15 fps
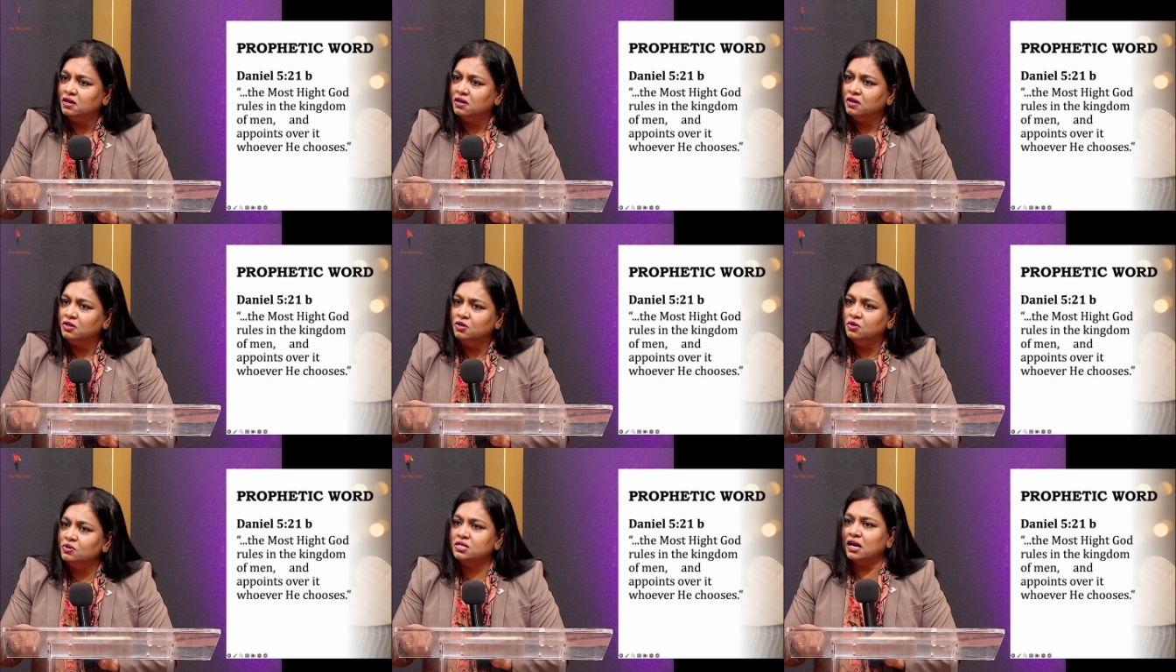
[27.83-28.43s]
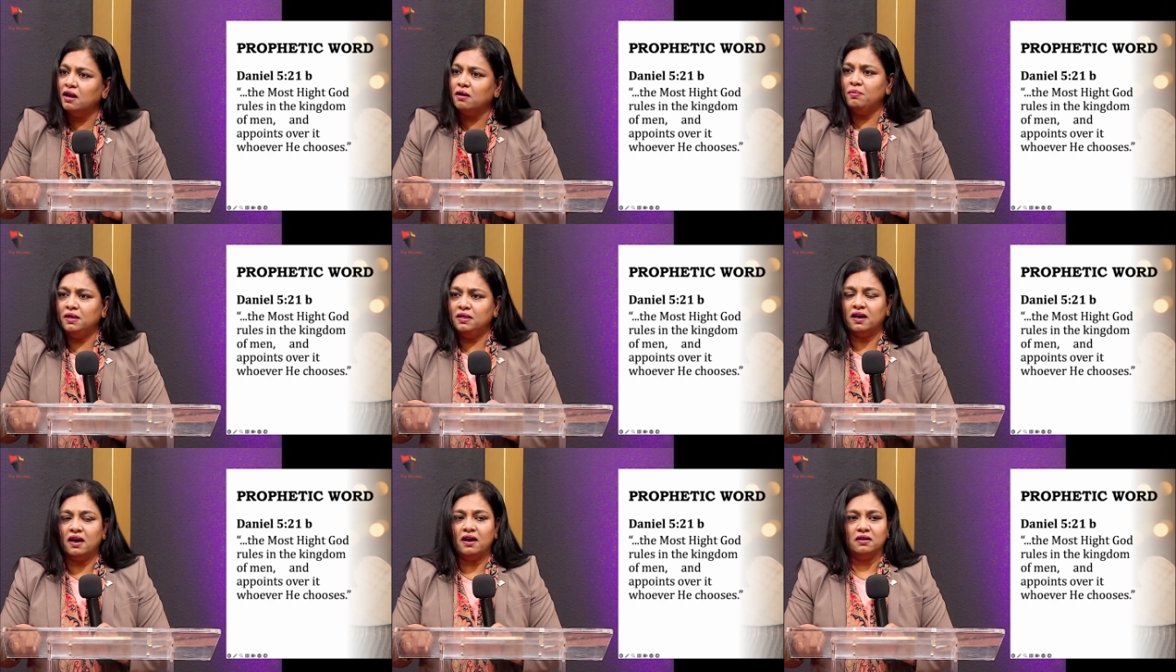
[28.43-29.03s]
You tell me
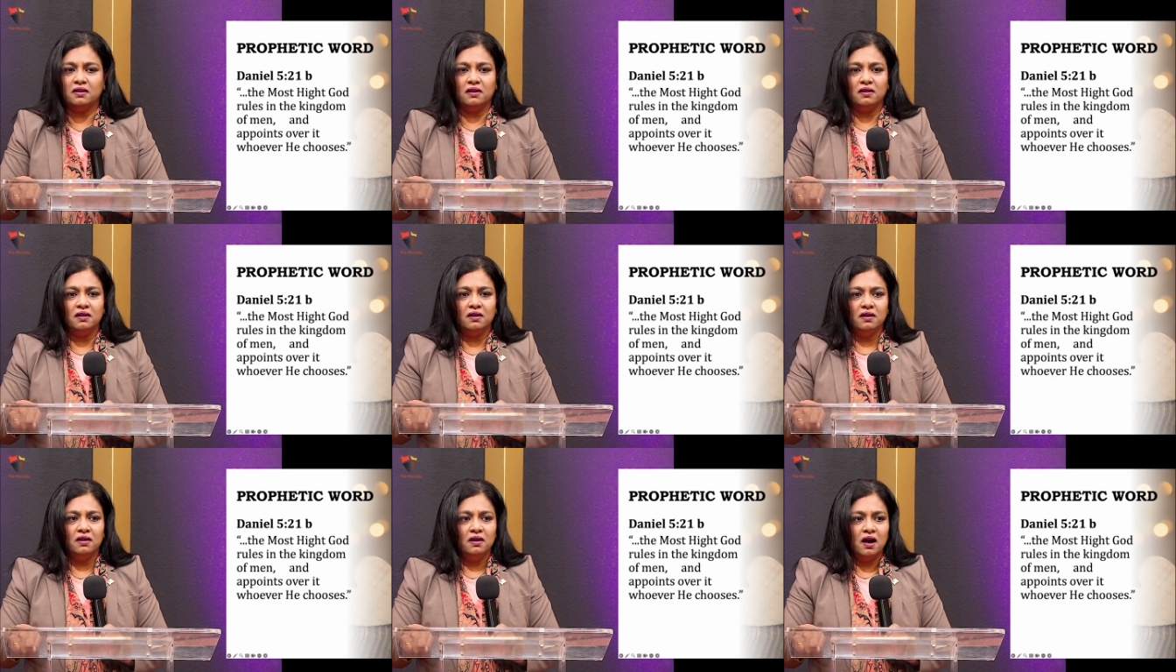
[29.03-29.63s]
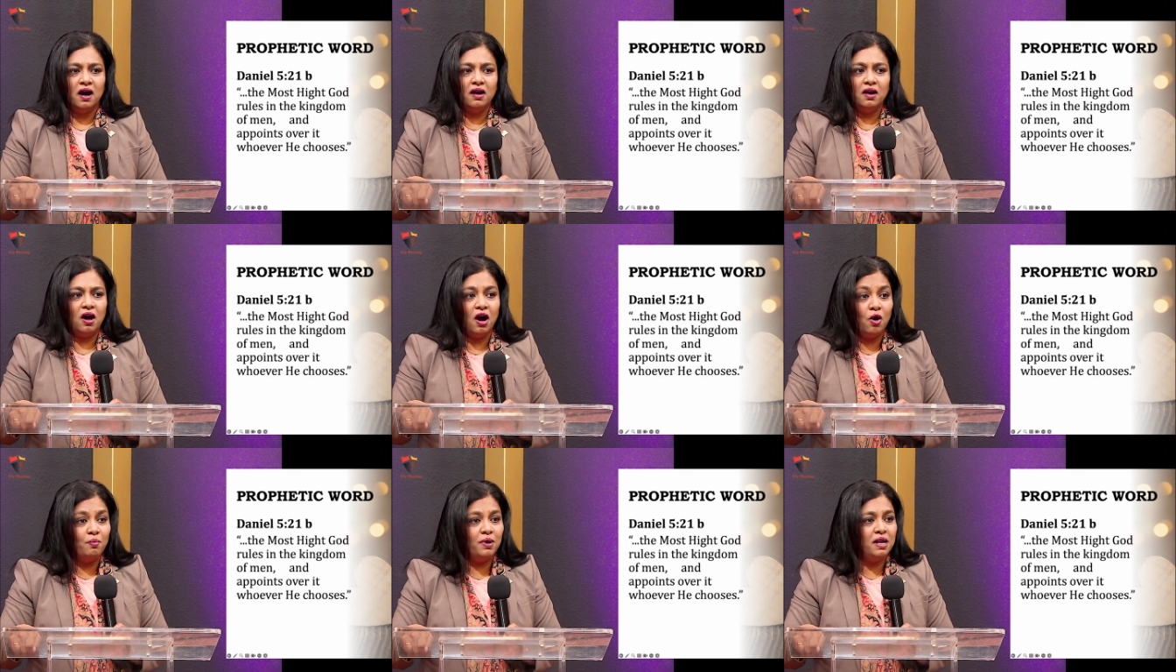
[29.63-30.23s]
that. And
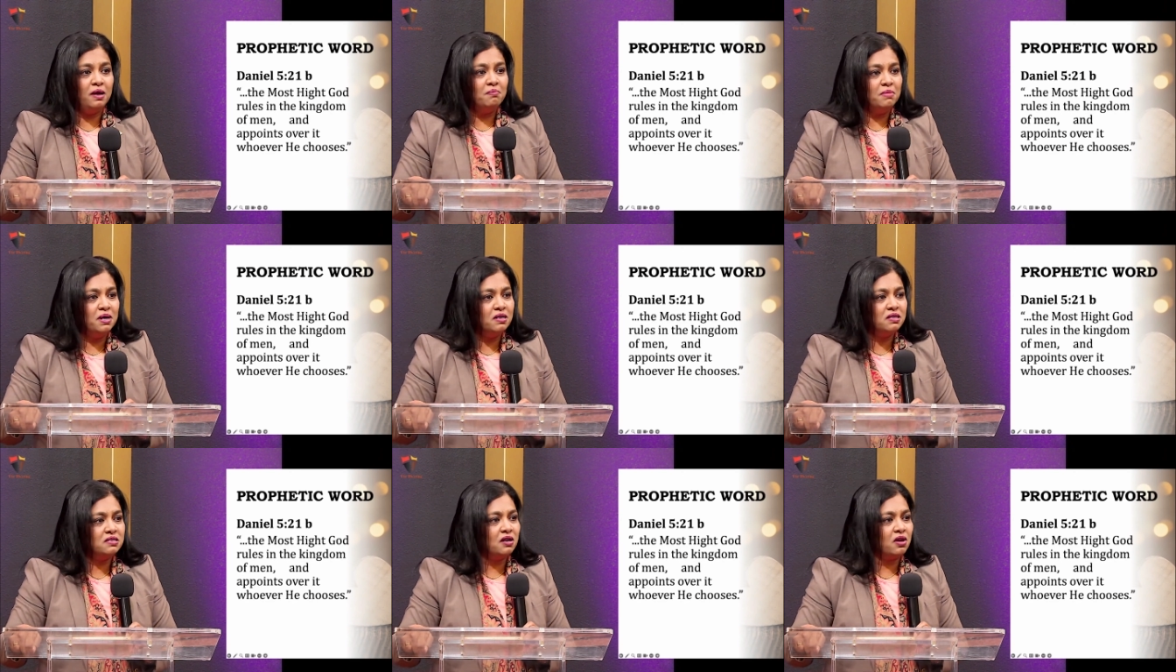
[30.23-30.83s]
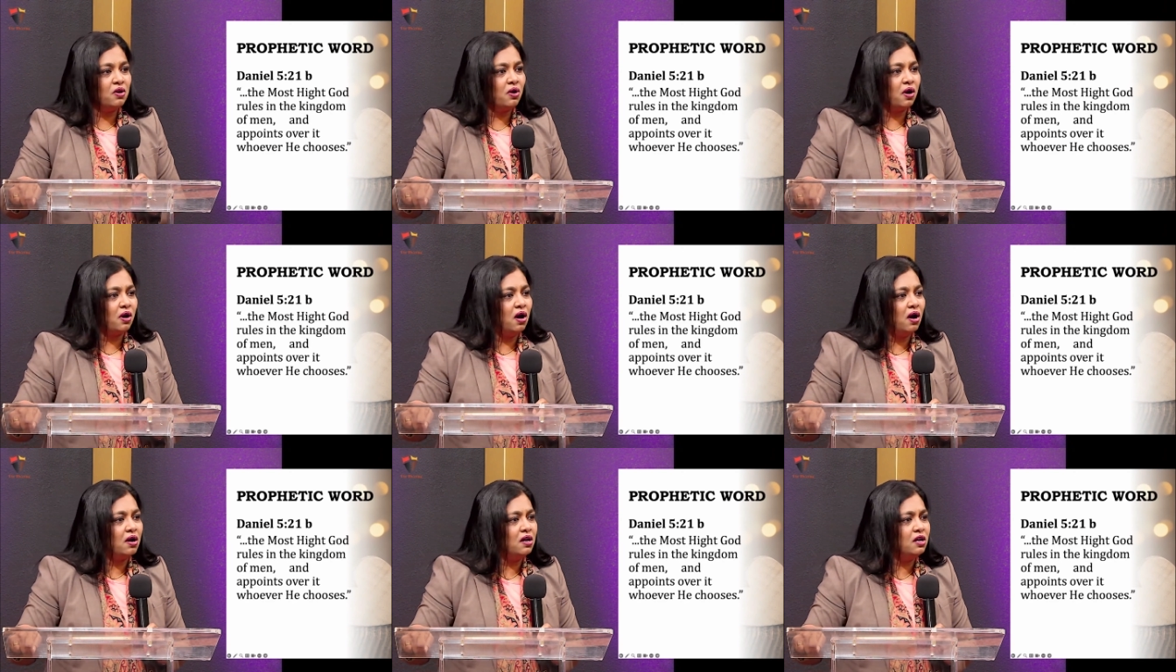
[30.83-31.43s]
how many minutes are you
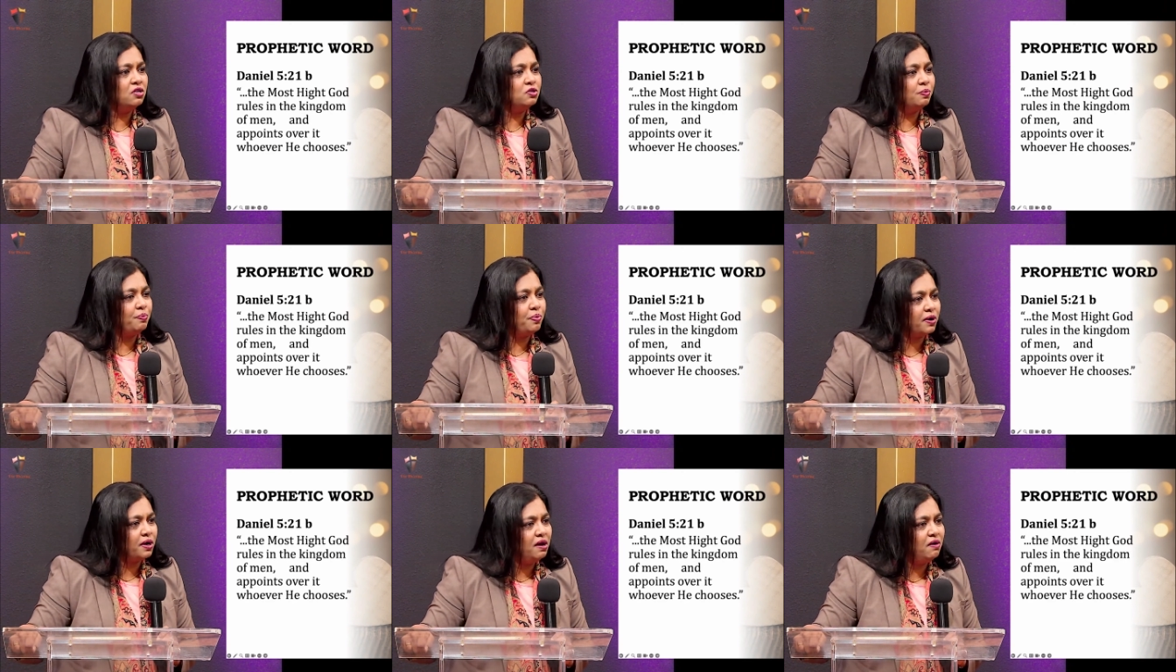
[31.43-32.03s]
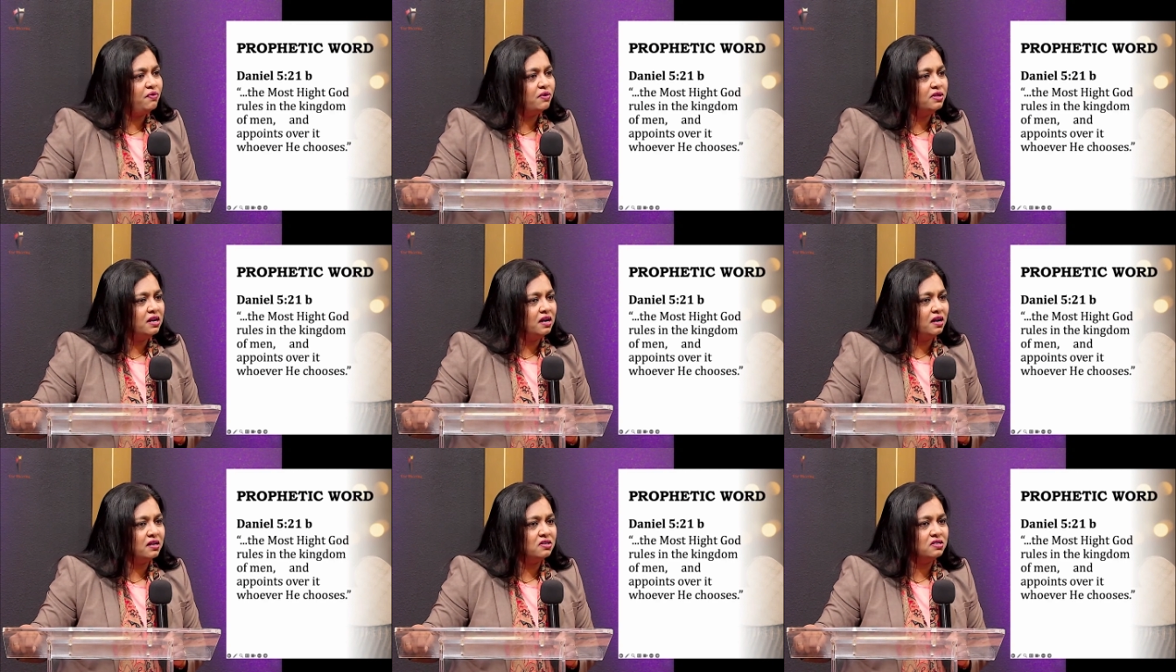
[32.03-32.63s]
clocking to pray for the
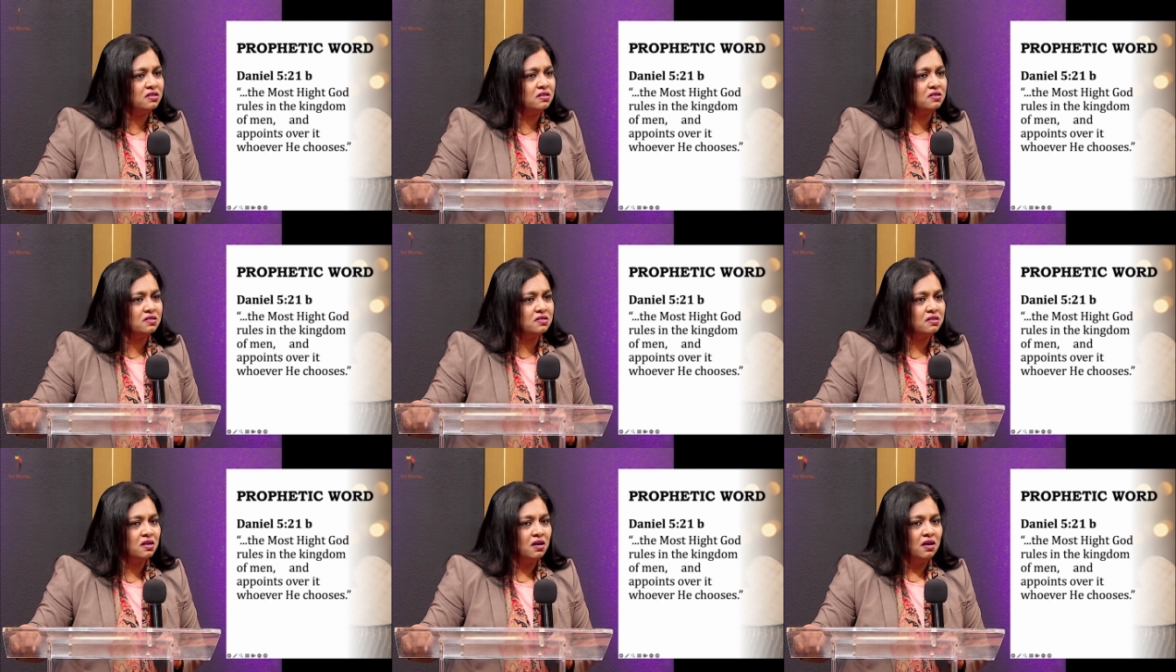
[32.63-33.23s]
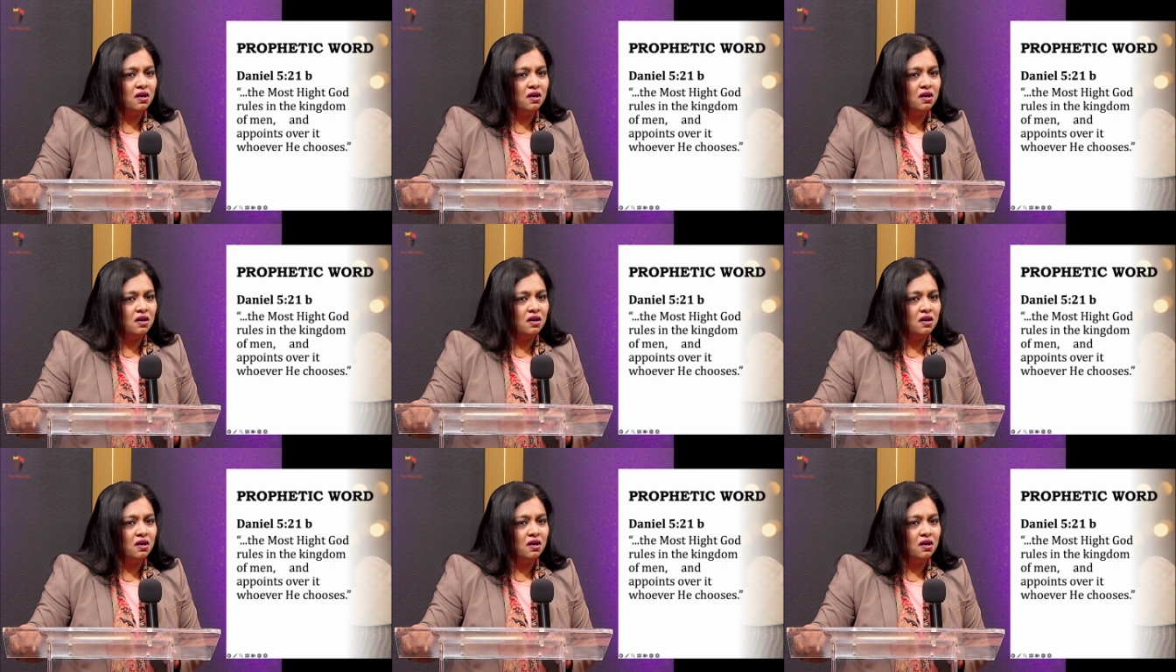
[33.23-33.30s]
elections?